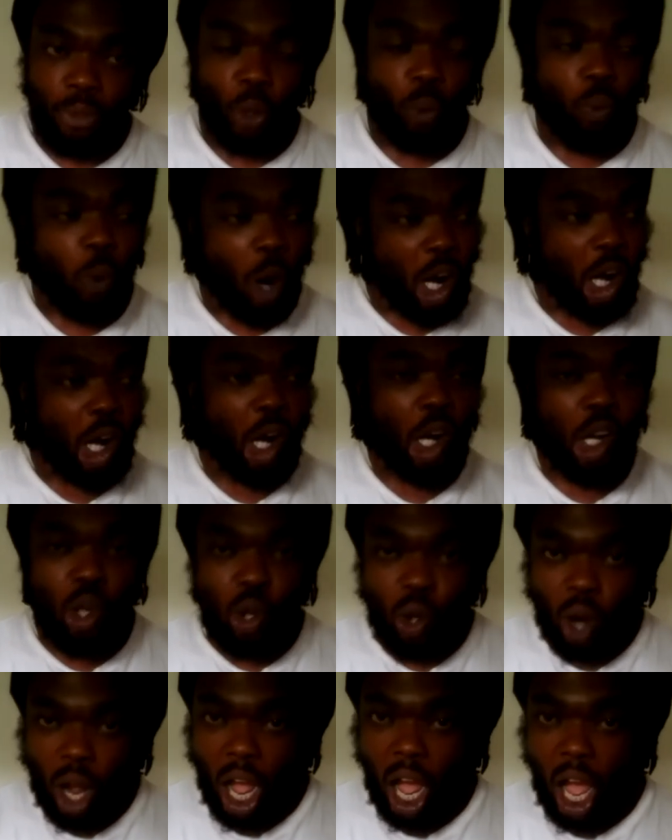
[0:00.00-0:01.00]
The word
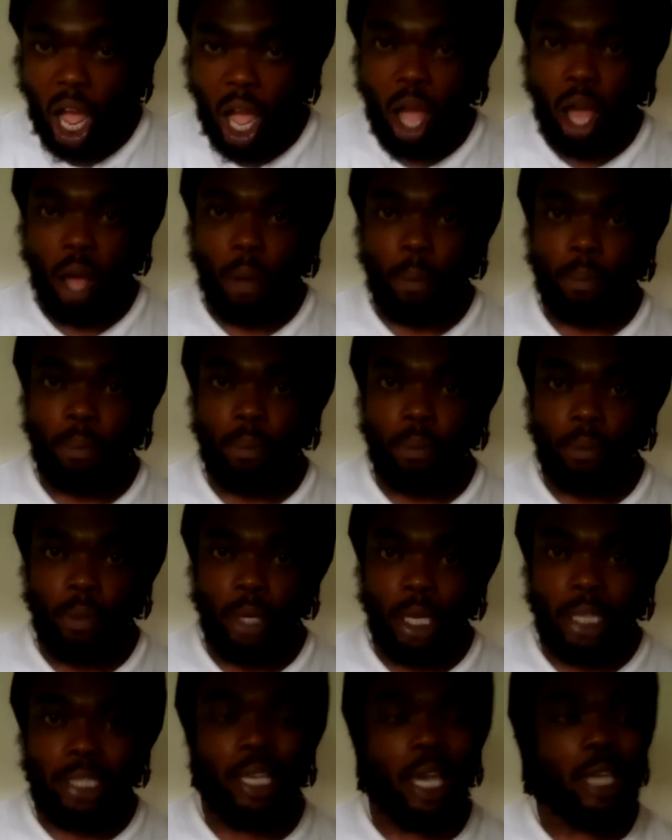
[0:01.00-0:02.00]
crime.
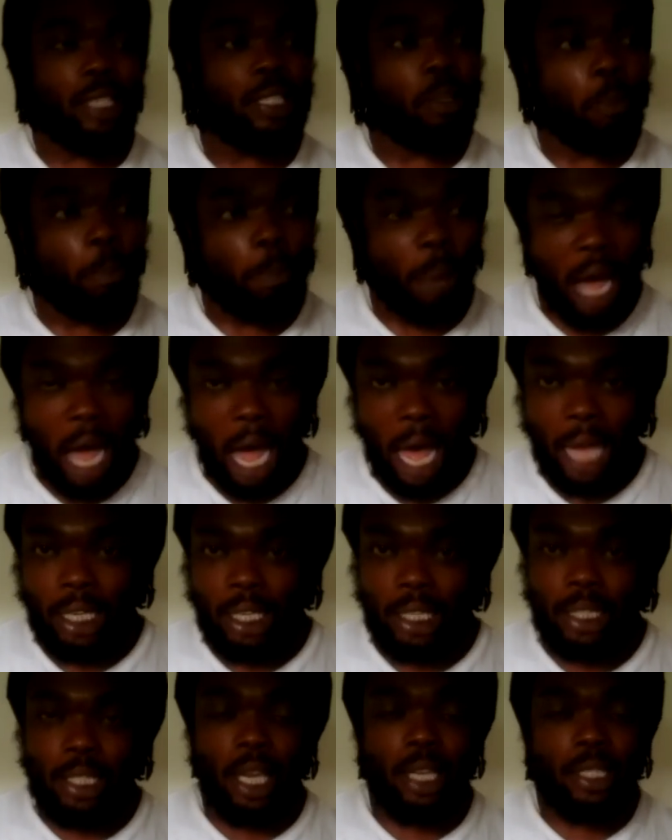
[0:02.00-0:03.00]
It takes a
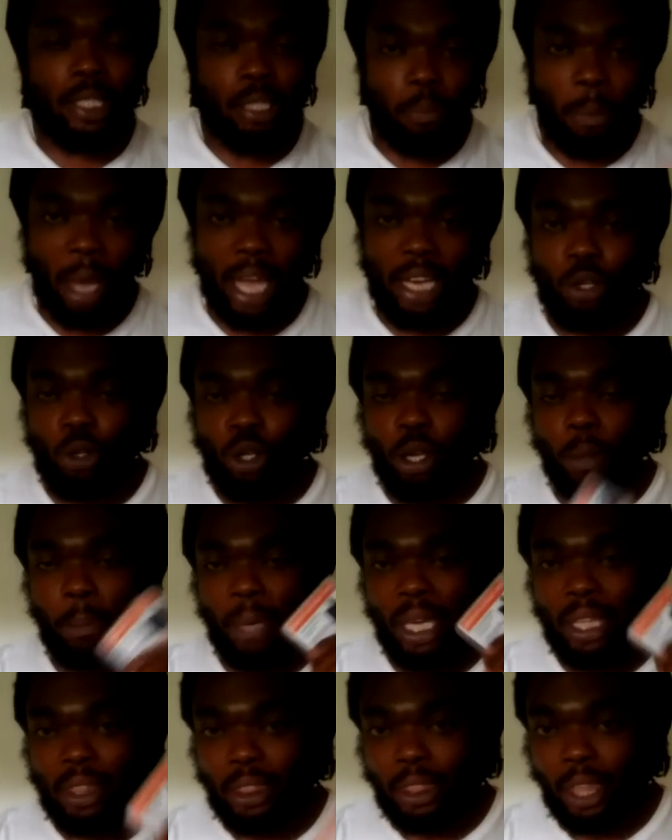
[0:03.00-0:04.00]
body, it takes somebody who
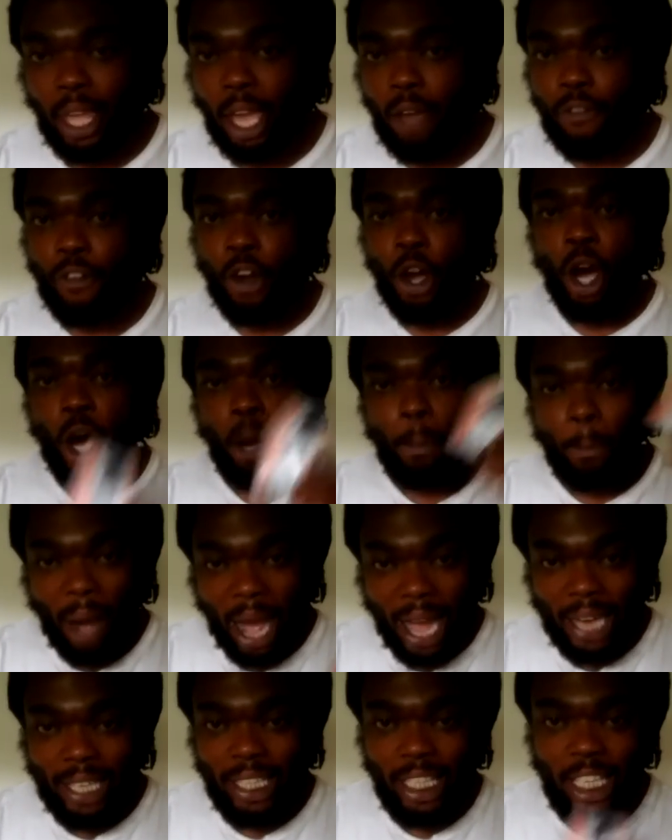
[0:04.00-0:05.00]
commit theft, a
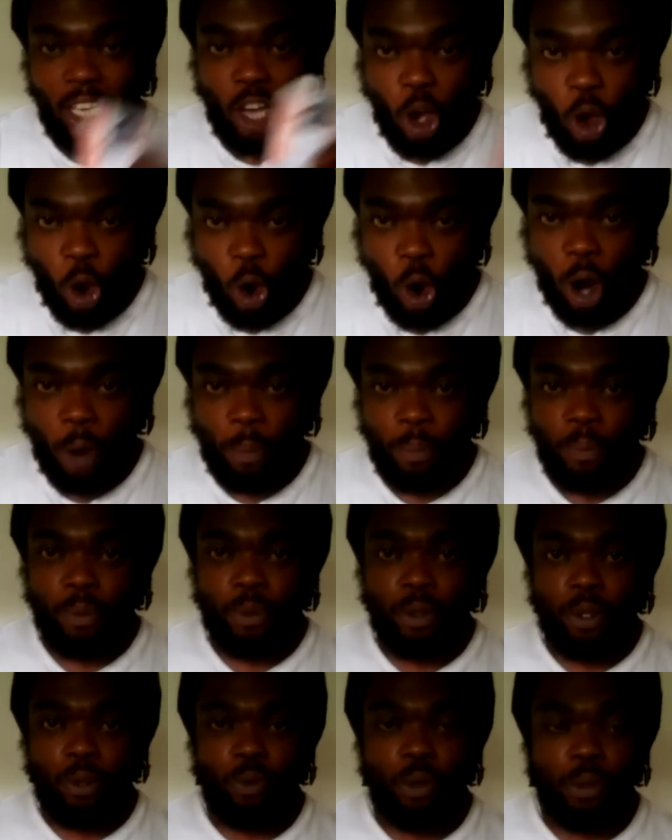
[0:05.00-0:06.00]
bodily
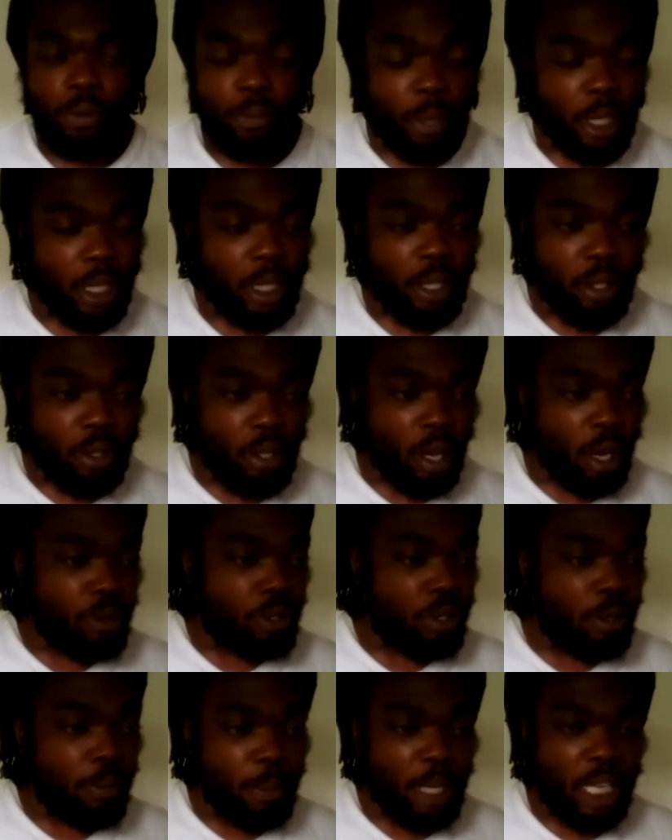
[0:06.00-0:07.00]
harm, with me, you
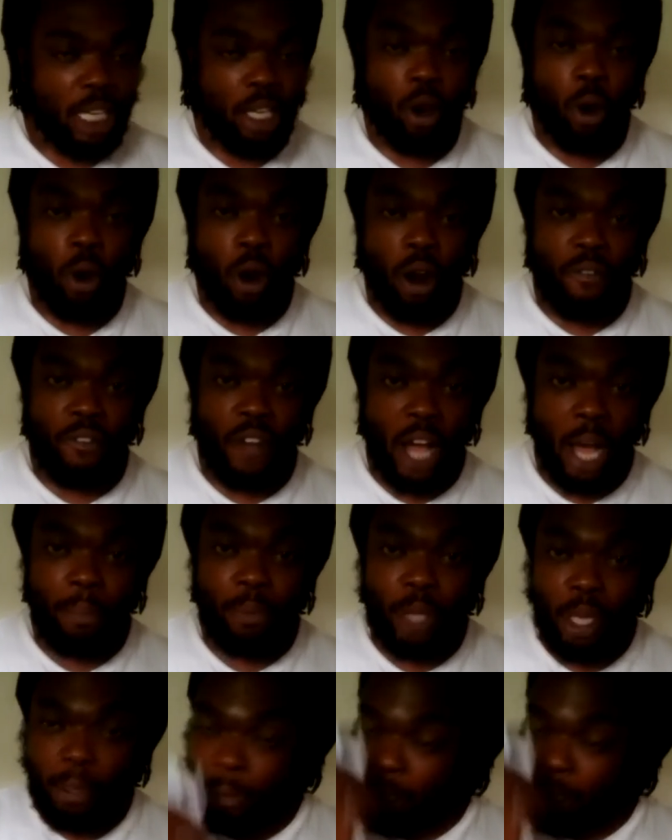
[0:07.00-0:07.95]
know, to me, or if I'm